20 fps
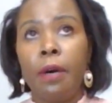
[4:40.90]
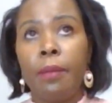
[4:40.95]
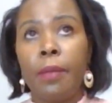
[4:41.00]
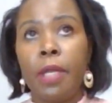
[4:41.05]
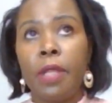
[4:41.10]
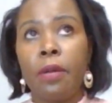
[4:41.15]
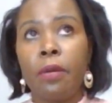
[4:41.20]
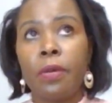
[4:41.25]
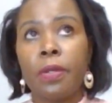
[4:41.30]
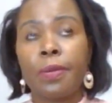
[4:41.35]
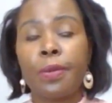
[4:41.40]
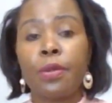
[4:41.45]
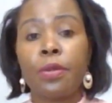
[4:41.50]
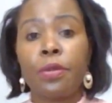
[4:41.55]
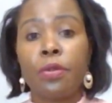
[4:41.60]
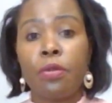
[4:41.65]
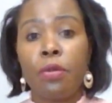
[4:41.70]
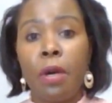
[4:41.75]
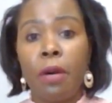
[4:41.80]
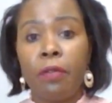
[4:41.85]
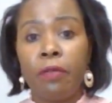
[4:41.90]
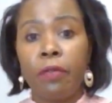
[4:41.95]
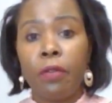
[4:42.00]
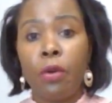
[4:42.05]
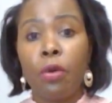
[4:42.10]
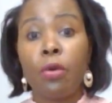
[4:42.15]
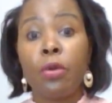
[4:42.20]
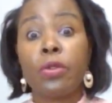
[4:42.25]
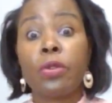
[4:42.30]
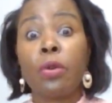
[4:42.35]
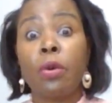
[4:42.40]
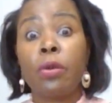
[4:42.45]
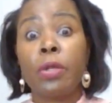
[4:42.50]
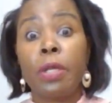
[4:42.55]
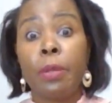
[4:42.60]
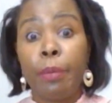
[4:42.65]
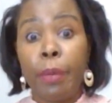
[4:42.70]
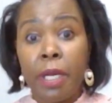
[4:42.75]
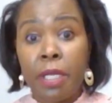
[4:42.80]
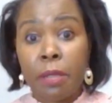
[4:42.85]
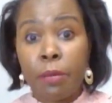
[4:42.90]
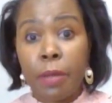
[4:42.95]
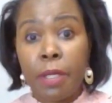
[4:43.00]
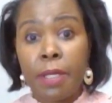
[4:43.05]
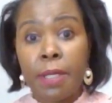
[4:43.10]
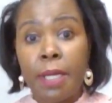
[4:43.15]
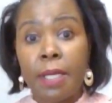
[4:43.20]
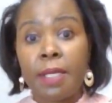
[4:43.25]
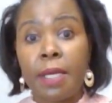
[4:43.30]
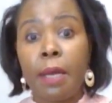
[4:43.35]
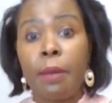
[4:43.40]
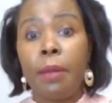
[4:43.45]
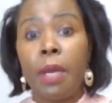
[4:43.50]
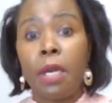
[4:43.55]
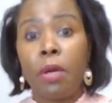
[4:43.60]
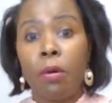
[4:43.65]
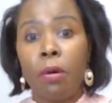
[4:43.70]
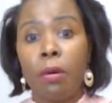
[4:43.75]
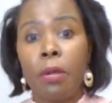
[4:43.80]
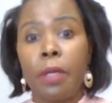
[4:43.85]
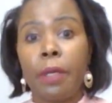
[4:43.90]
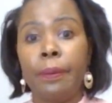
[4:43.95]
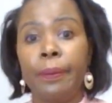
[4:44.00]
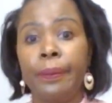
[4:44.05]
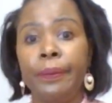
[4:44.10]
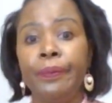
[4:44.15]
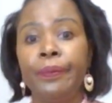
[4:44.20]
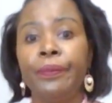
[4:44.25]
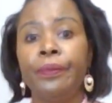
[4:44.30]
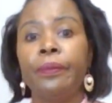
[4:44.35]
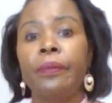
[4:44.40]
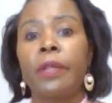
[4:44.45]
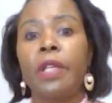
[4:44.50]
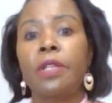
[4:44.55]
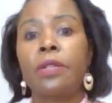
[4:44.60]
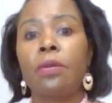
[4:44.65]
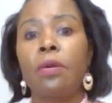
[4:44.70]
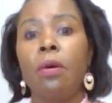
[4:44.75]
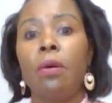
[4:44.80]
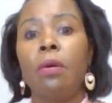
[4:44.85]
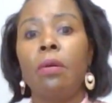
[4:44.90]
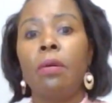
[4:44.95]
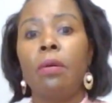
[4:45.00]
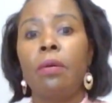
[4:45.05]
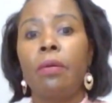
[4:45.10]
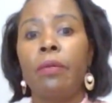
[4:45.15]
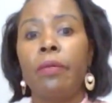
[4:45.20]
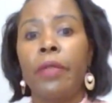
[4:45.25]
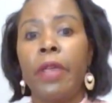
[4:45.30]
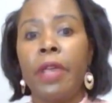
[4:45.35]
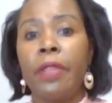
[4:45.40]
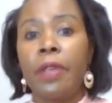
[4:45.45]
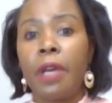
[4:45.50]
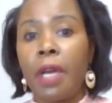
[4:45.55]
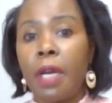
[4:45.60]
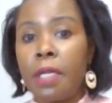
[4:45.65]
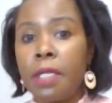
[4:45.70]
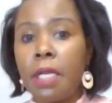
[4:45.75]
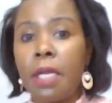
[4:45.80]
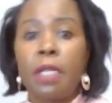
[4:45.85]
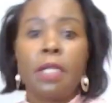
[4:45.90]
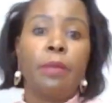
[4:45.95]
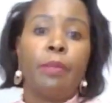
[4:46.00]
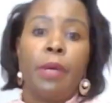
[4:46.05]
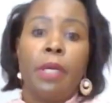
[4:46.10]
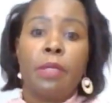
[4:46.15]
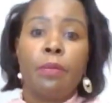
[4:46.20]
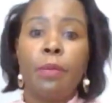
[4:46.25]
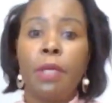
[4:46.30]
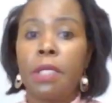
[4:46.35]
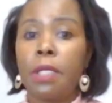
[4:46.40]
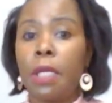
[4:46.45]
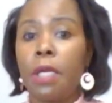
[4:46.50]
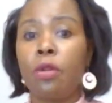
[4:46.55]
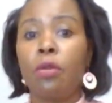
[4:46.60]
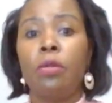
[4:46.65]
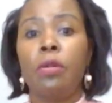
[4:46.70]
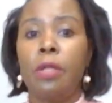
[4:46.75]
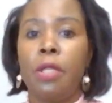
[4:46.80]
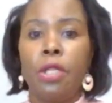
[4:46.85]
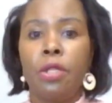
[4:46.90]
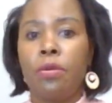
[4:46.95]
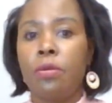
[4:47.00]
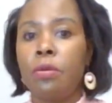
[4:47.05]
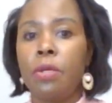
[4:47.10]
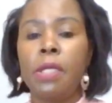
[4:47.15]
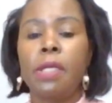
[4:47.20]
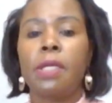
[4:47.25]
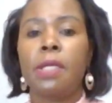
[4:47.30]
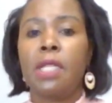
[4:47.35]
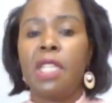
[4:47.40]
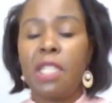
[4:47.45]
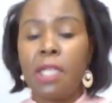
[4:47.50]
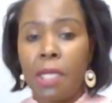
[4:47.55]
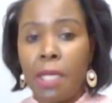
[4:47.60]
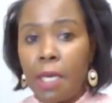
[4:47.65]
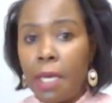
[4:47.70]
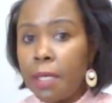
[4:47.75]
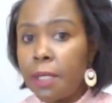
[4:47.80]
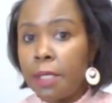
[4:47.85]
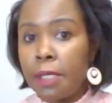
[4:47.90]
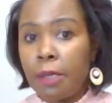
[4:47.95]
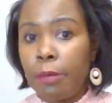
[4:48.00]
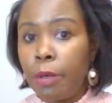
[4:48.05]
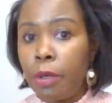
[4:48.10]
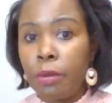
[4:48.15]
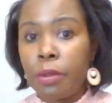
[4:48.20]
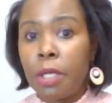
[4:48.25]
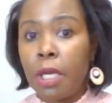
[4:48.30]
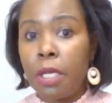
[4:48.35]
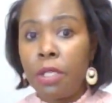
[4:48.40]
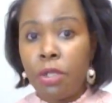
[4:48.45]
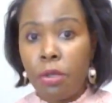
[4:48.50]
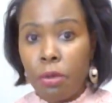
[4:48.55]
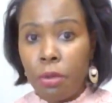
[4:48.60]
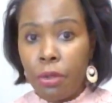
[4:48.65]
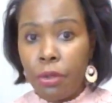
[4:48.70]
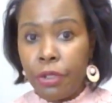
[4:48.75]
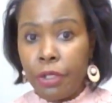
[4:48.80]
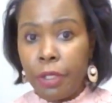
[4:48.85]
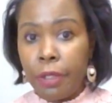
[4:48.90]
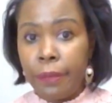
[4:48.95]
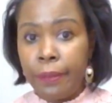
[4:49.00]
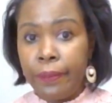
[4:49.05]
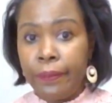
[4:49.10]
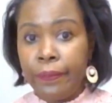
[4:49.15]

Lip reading: in the hospitals, you have floors or departments, as I may call them. So they're in the cardiac department, and all they do is teach the nurses about cardiology.